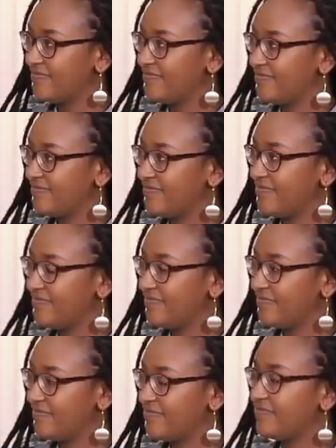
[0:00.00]

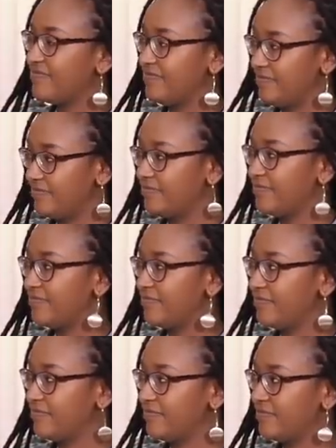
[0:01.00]

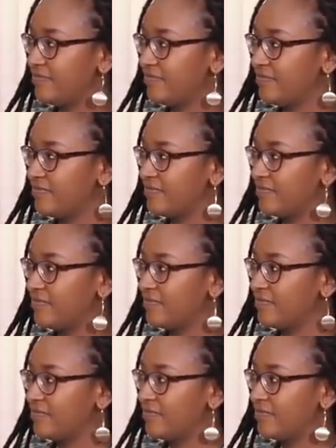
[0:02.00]

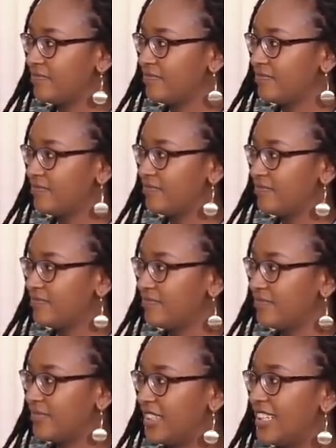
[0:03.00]

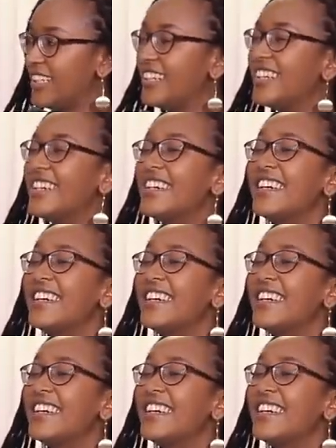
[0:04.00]
No words are spoken by the person on screen.